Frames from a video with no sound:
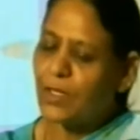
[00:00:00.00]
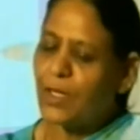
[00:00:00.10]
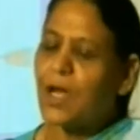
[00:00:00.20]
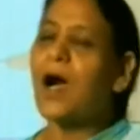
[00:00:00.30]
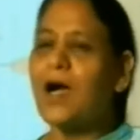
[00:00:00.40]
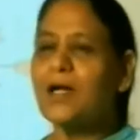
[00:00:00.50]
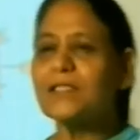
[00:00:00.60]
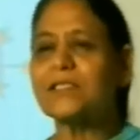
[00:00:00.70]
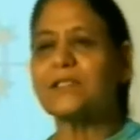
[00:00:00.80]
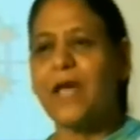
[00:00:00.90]
R
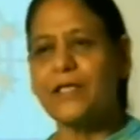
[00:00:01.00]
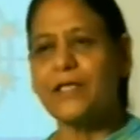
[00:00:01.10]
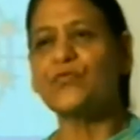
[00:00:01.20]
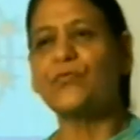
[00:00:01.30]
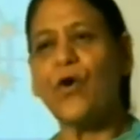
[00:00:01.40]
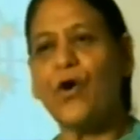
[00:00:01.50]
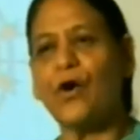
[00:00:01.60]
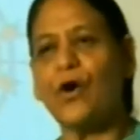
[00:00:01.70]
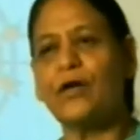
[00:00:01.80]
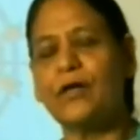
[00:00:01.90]
stands for
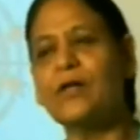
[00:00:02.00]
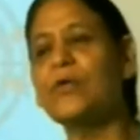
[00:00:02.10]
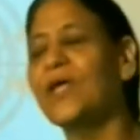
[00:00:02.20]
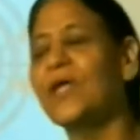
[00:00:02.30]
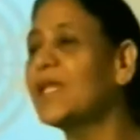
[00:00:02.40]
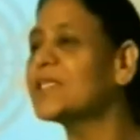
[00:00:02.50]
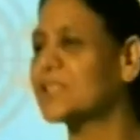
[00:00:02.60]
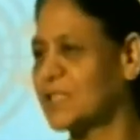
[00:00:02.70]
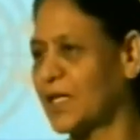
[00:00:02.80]
realistic.